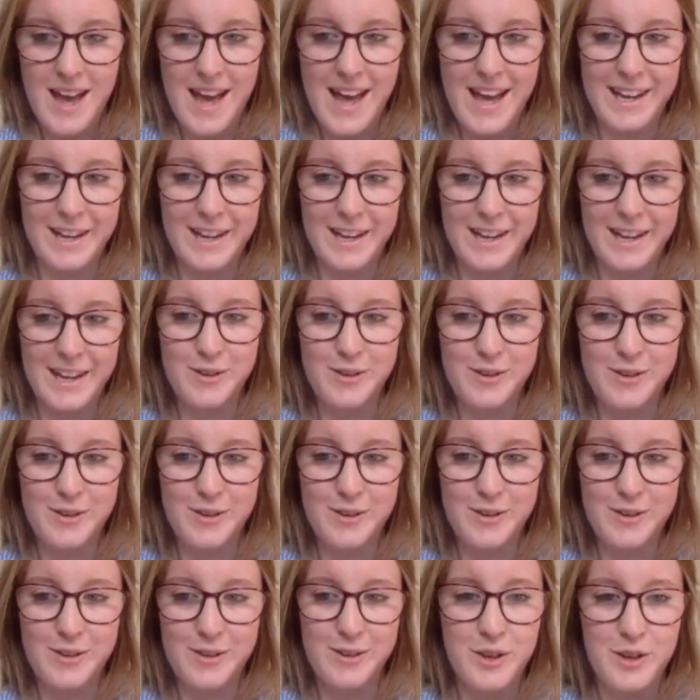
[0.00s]
Hello
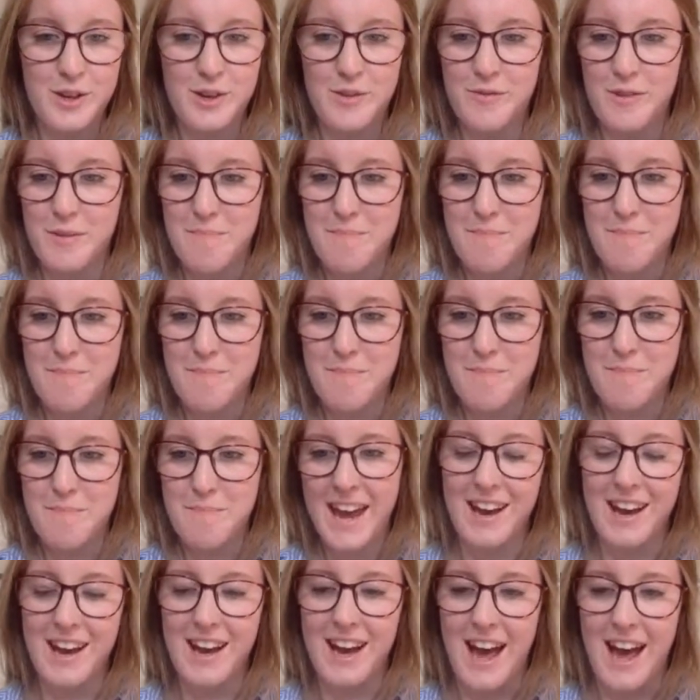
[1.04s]
to
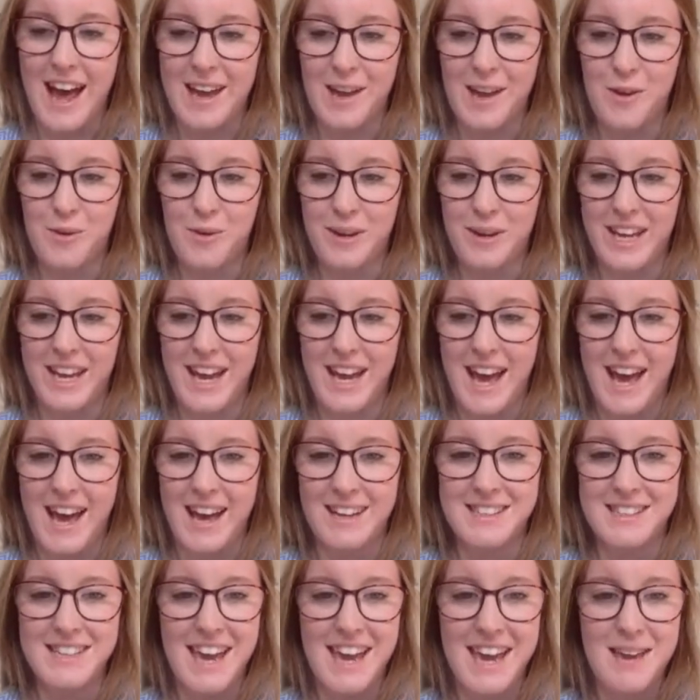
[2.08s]
Rebecca, Ione,
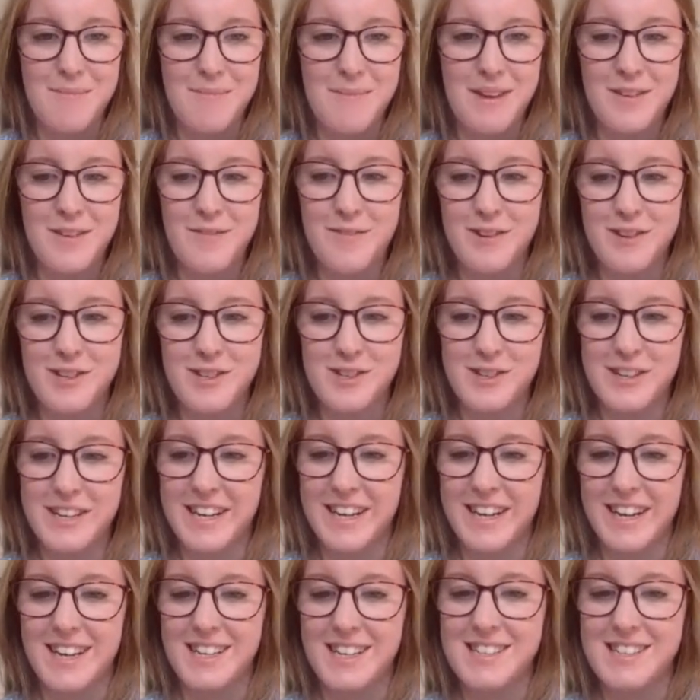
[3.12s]
and Amy for
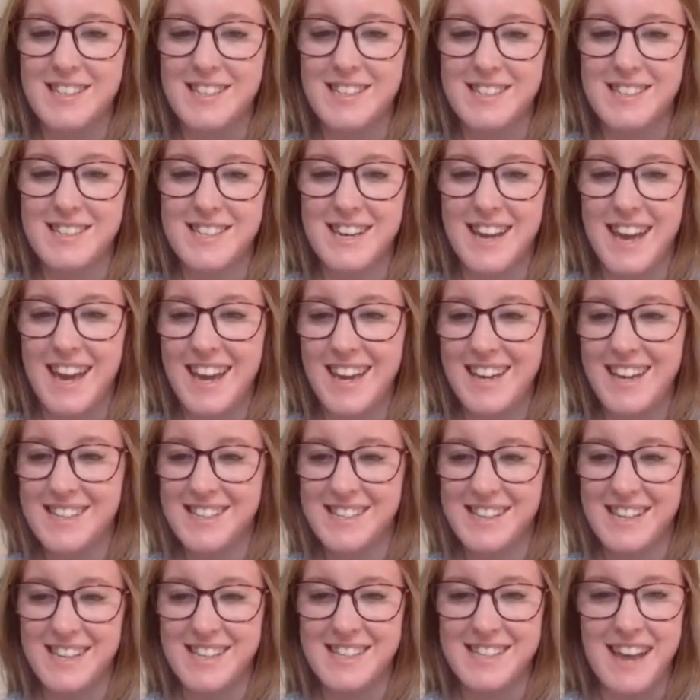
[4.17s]
joining us tonight.
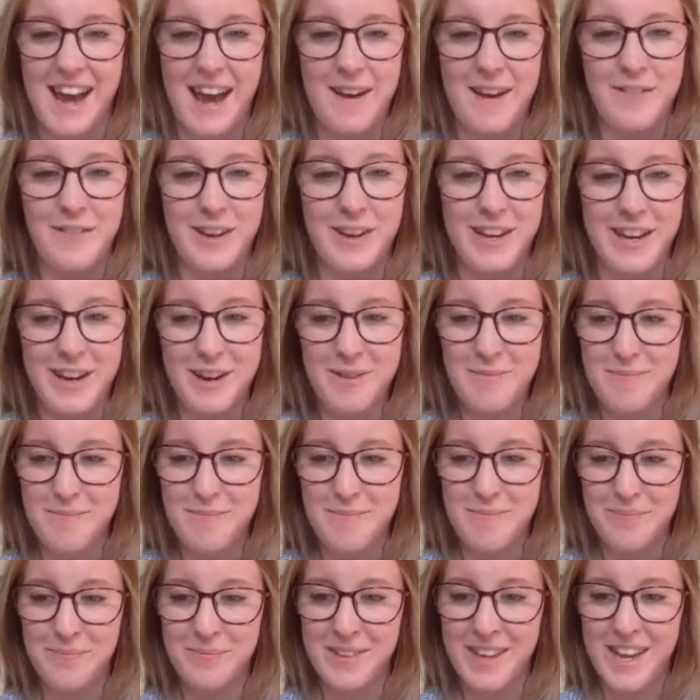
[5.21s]
It's nice to have you here.
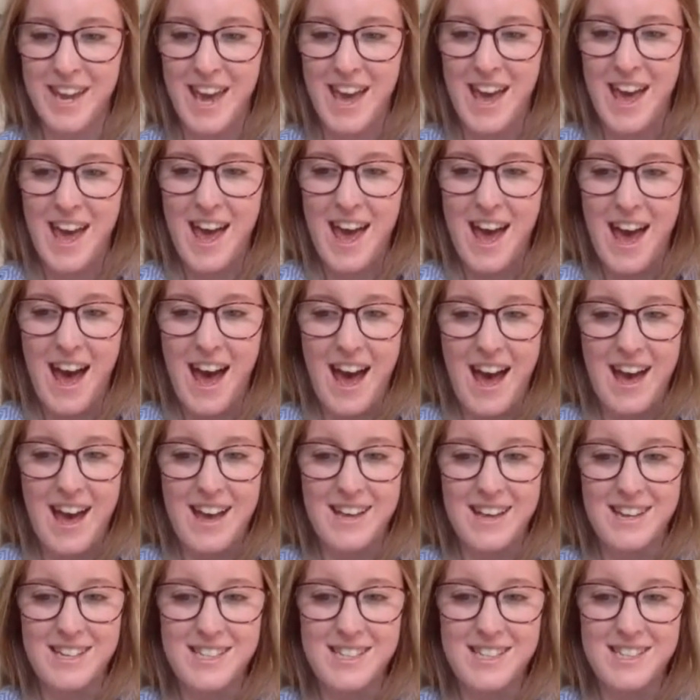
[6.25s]

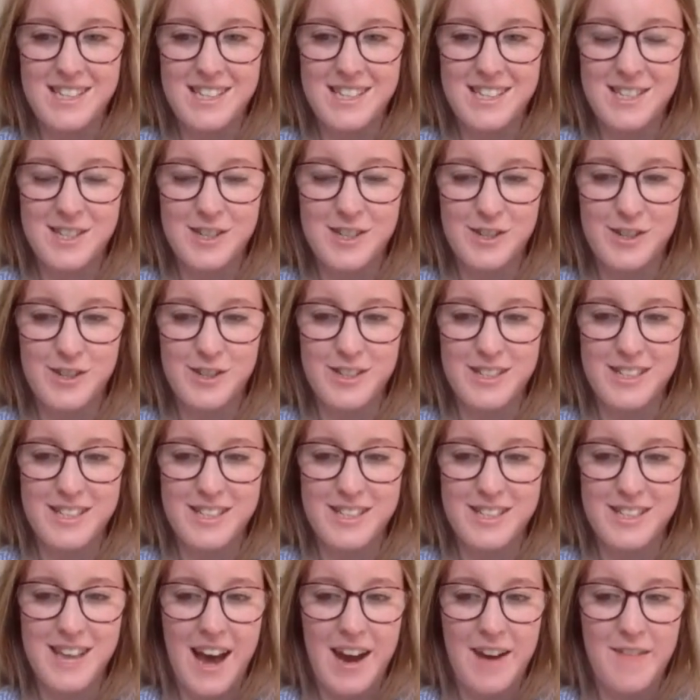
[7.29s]
And to
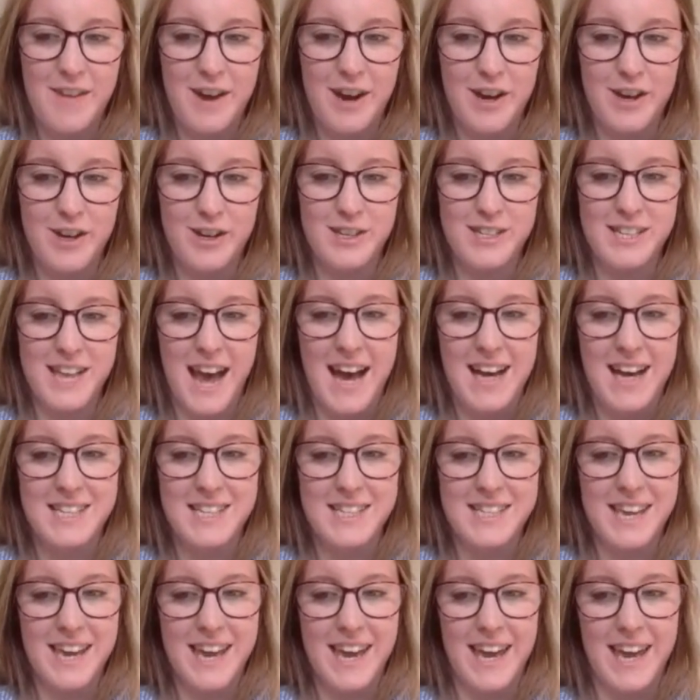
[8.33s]
Tara, who's
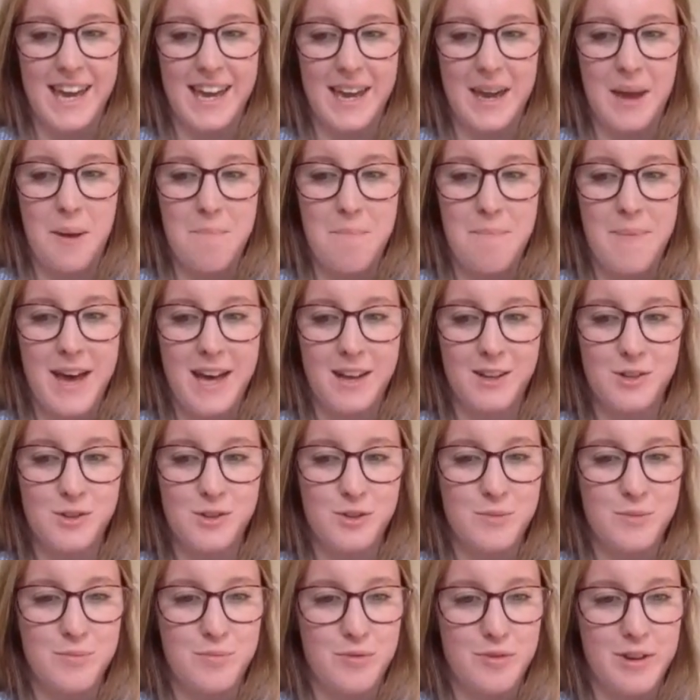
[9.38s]
asking belt
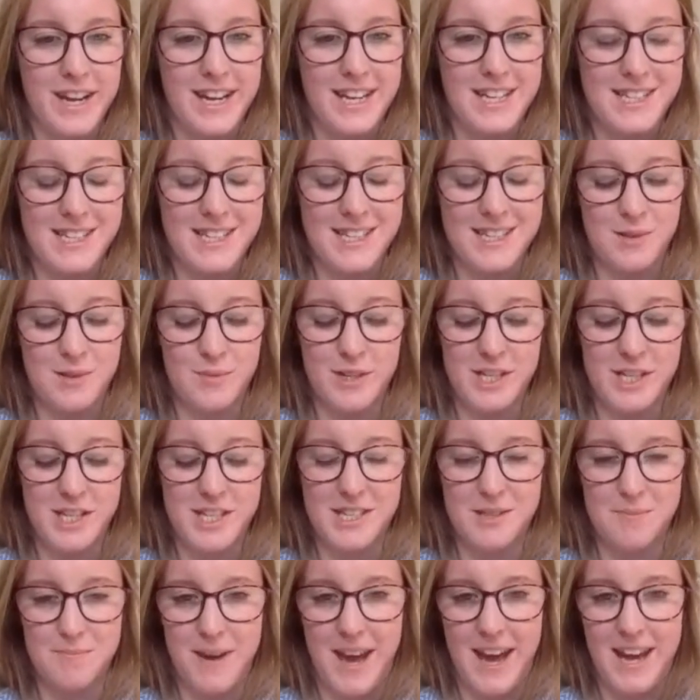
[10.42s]
or braces,
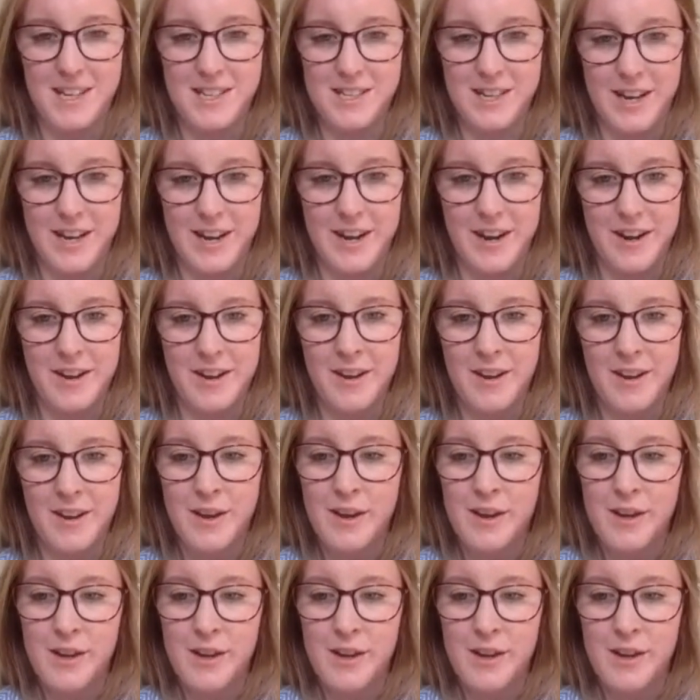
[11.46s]
which is better?